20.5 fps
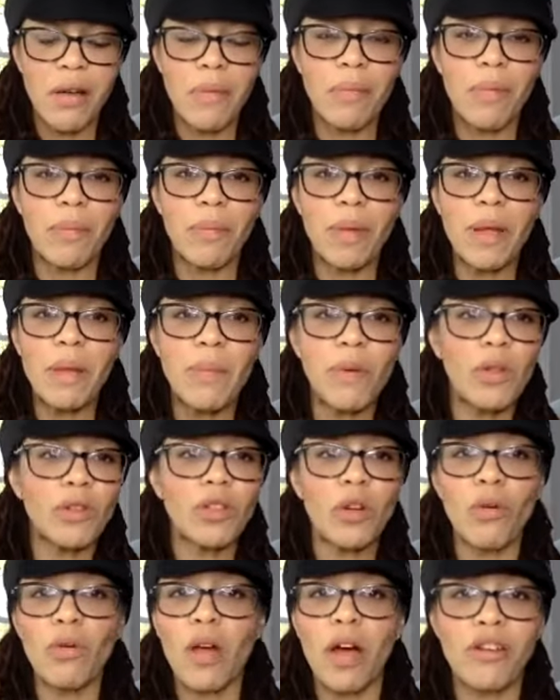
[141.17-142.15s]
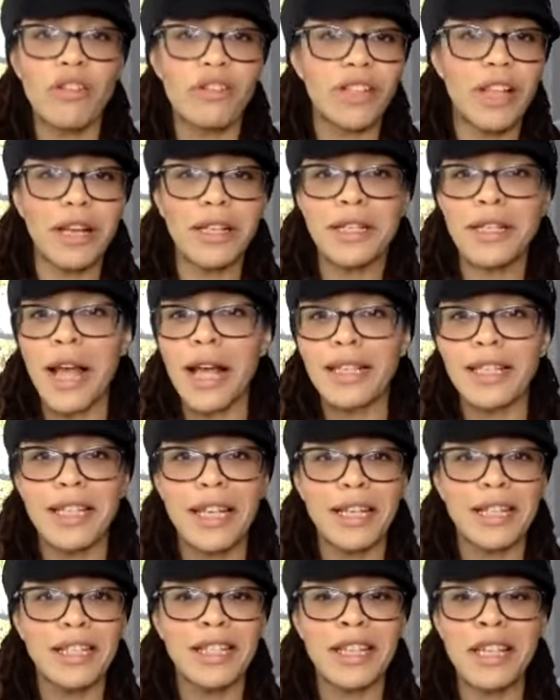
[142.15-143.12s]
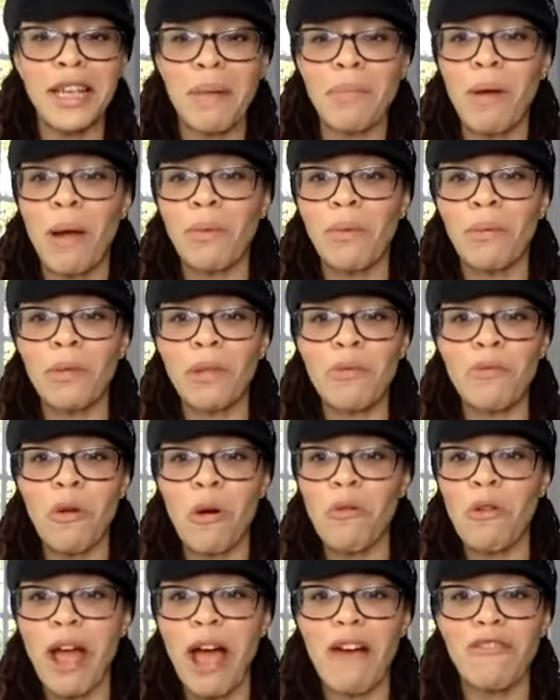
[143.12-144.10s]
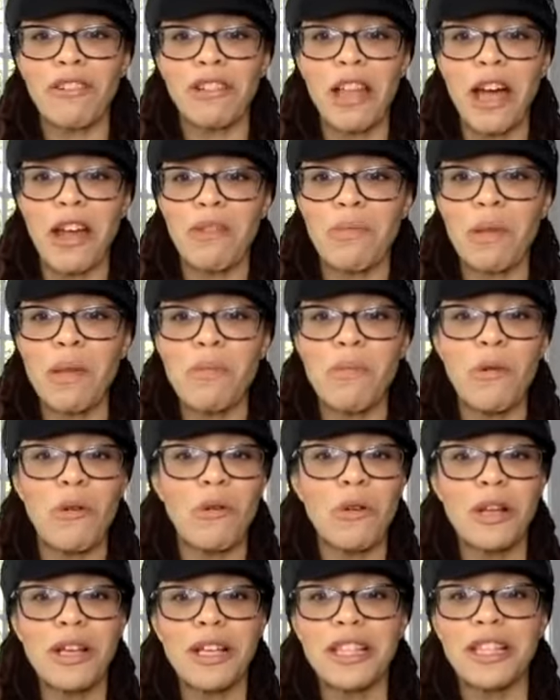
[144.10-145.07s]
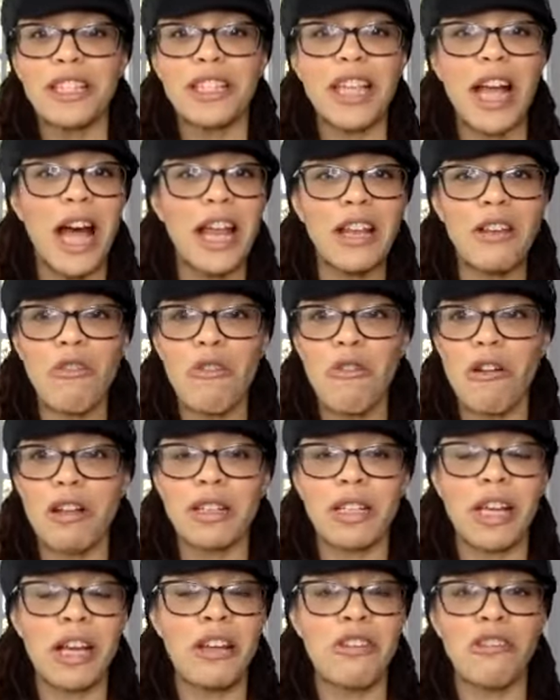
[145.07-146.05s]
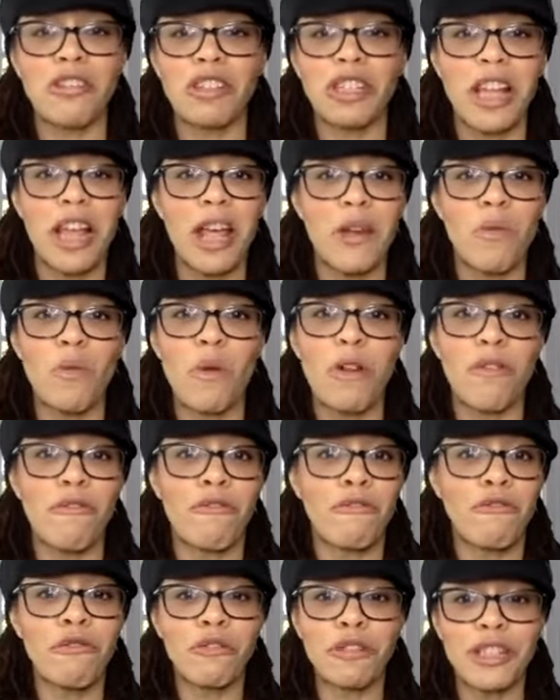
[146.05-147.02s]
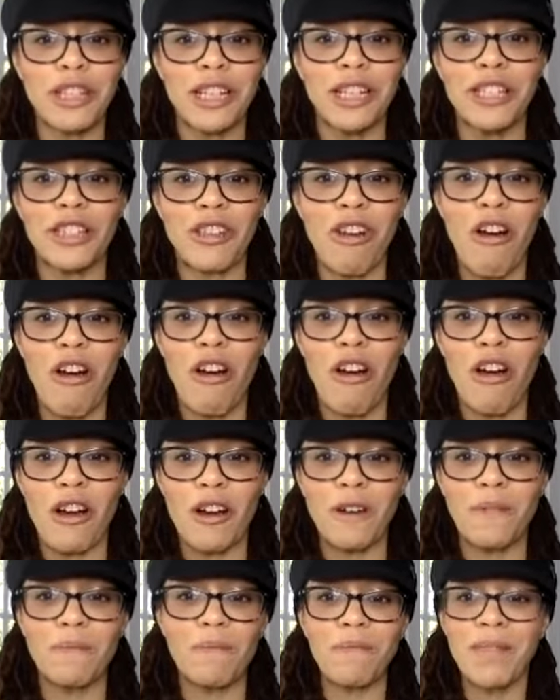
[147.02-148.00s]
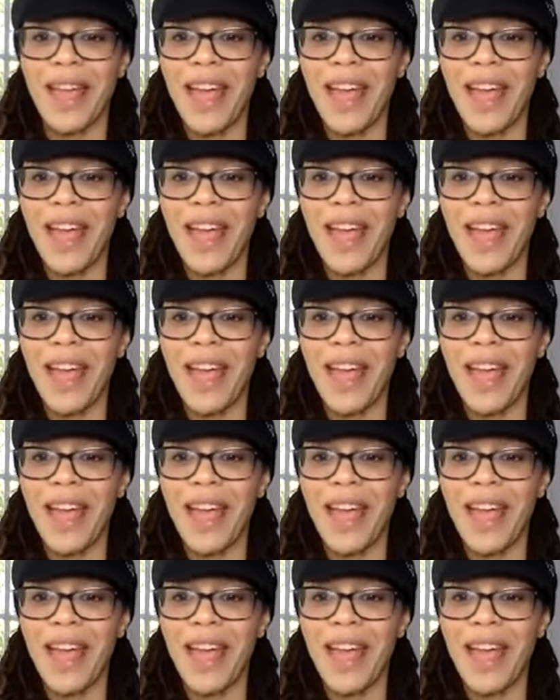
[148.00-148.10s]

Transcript: But people don't understand. It's not sexy. I probably won't have a lot of people signing on to understand what fructans are.